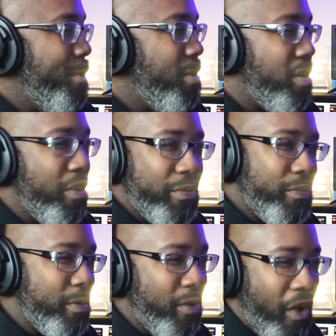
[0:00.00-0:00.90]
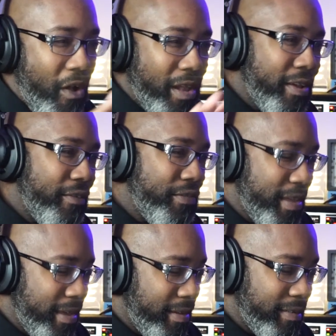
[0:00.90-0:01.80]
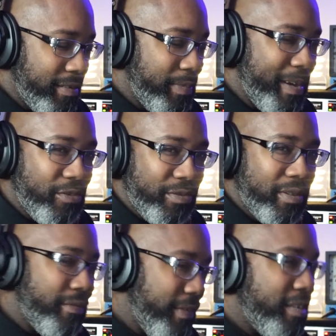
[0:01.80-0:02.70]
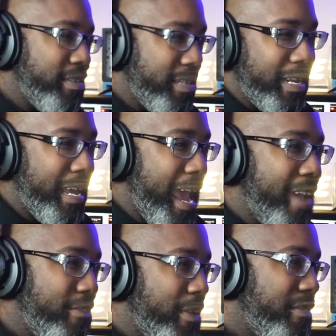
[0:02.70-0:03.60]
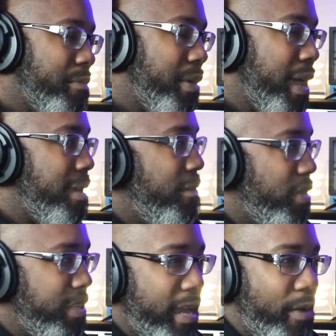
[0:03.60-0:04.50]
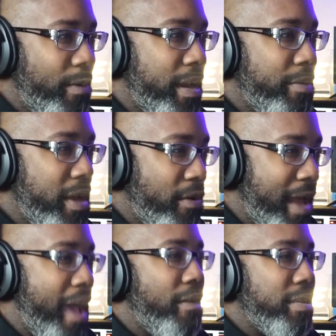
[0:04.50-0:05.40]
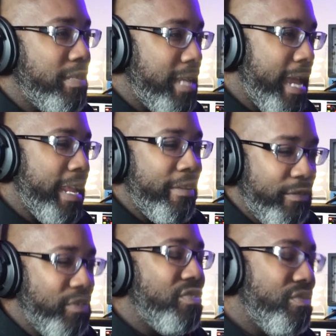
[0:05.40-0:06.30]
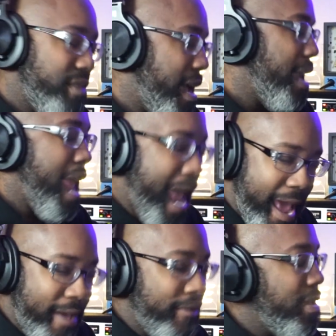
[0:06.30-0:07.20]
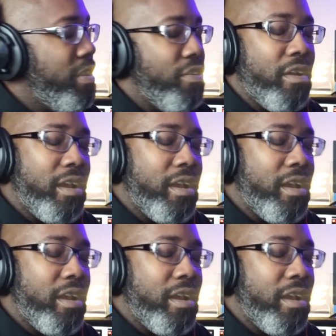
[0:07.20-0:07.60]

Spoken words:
We'll go through all of the special features that they have with it, but first thing I want to note out is that if you do not have your